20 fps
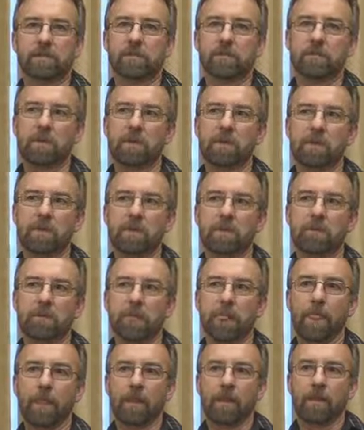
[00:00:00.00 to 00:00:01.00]

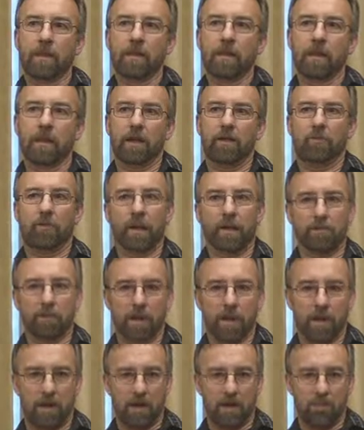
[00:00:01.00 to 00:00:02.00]
speaking. And
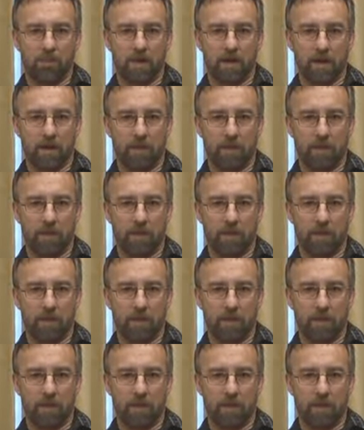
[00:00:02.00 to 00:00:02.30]
right behind